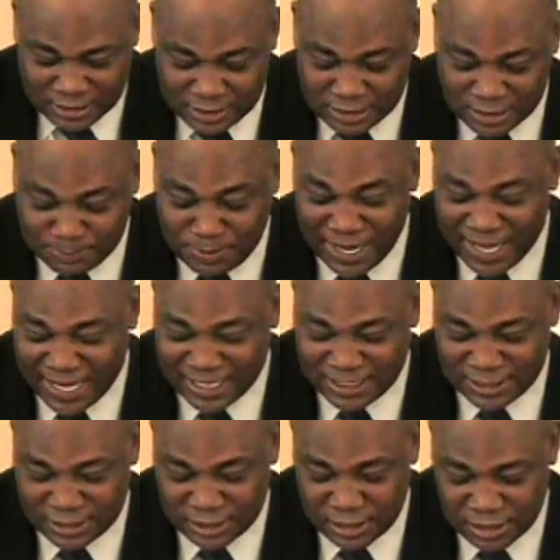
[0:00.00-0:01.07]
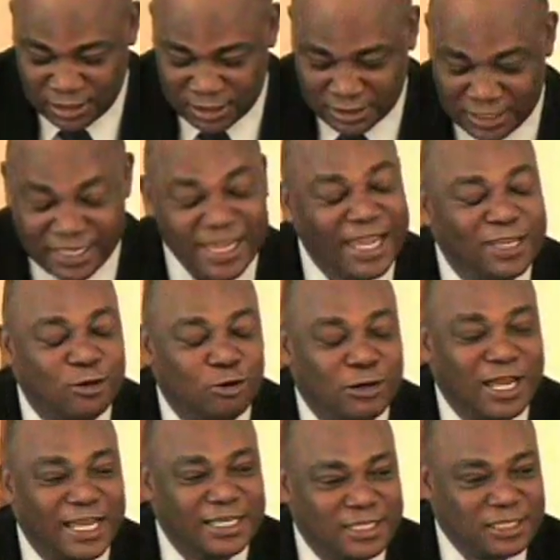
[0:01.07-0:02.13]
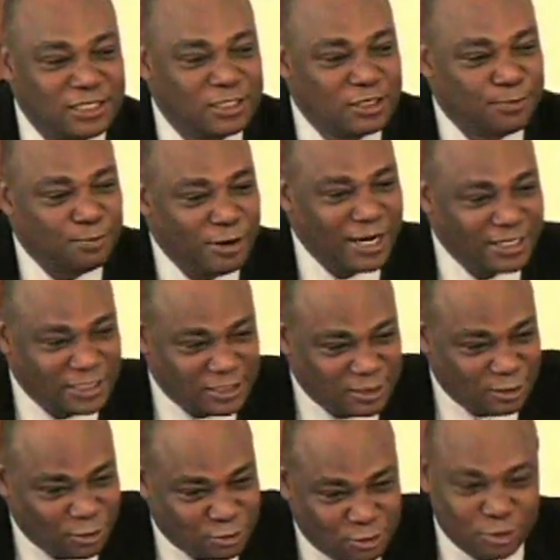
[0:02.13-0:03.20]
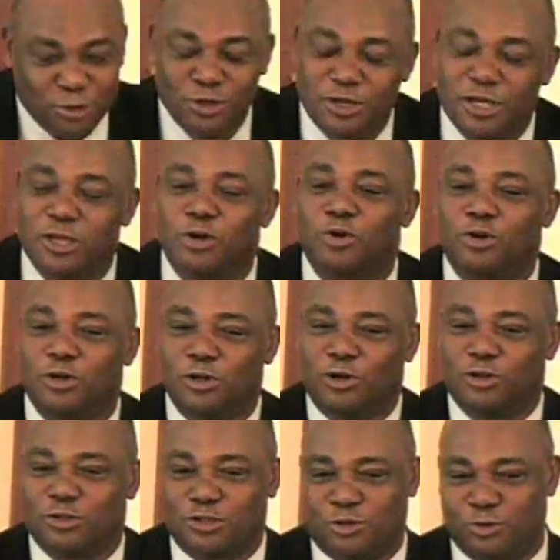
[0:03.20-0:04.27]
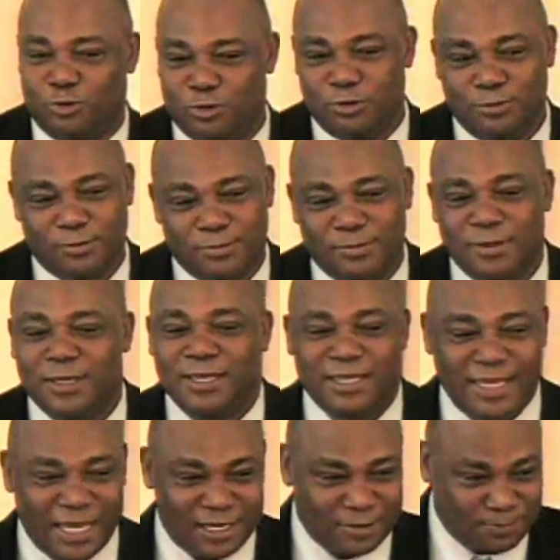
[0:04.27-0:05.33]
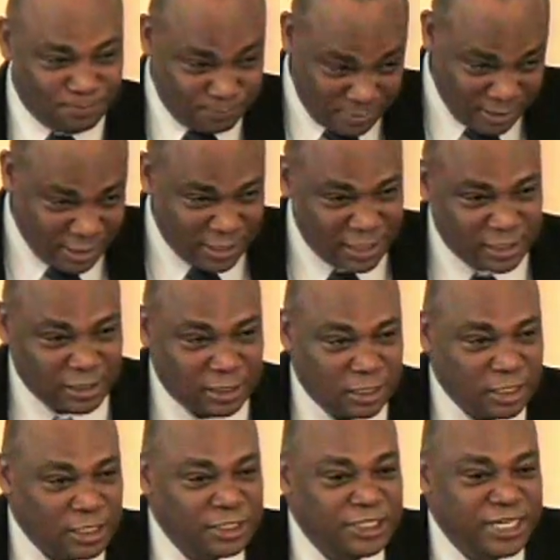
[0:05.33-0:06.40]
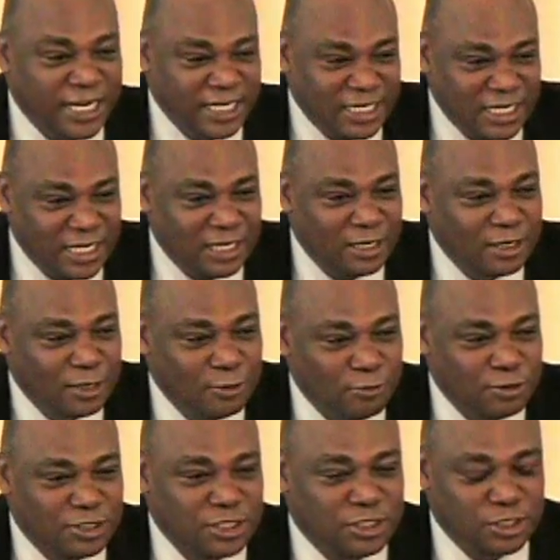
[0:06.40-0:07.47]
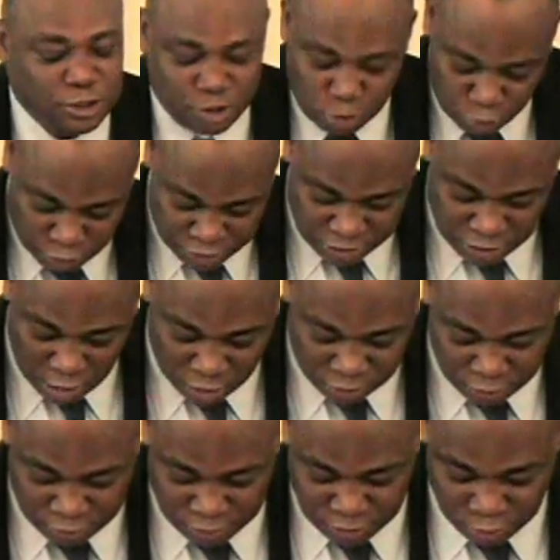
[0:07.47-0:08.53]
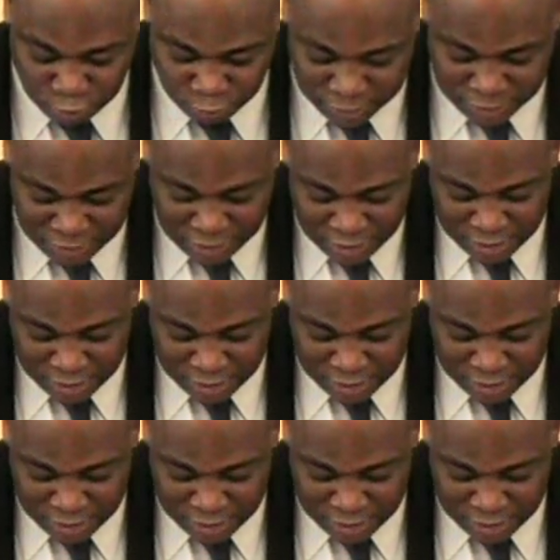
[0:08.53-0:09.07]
to pass to get your license to practice law. So you can go to law school and get a, a, a JD, which is a Juris Doctor's degree,